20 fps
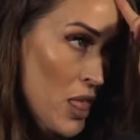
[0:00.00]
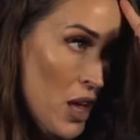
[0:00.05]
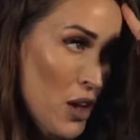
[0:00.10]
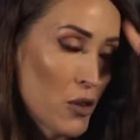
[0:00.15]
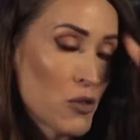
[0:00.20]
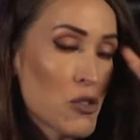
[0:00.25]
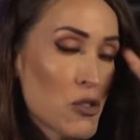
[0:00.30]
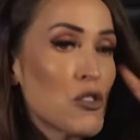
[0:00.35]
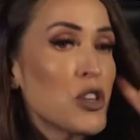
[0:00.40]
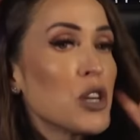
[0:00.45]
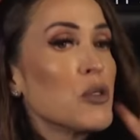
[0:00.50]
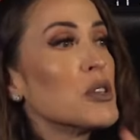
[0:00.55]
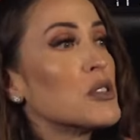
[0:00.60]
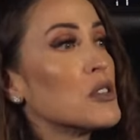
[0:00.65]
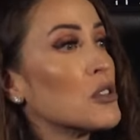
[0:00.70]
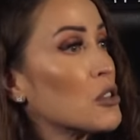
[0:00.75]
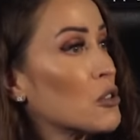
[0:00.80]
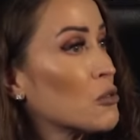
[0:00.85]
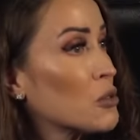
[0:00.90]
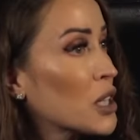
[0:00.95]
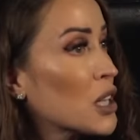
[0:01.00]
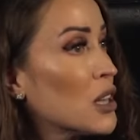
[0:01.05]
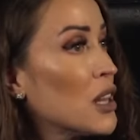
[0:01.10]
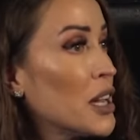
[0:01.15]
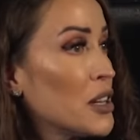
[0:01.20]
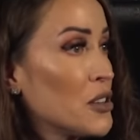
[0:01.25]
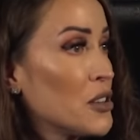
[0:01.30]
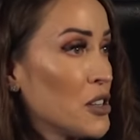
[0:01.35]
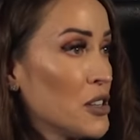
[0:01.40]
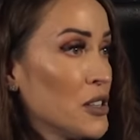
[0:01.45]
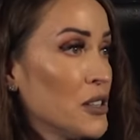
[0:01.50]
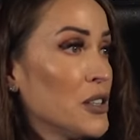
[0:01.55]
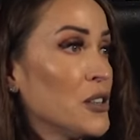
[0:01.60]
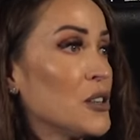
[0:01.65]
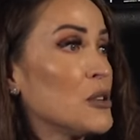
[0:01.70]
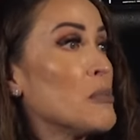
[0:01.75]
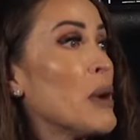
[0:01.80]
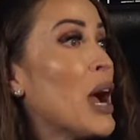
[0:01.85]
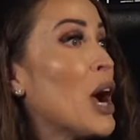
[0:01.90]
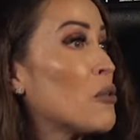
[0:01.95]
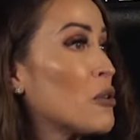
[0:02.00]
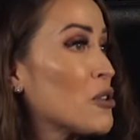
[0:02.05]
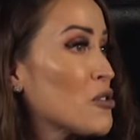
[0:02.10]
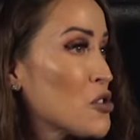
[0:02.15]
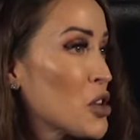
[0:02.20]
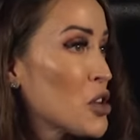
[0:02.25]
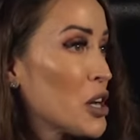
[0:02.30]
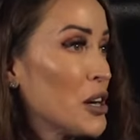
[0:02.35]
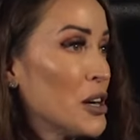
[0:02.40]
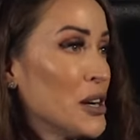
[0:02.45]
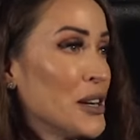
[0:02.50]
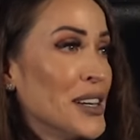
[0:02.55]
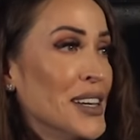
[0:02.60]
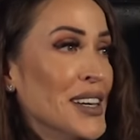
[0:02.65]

No, she was in her recliner, her power chair.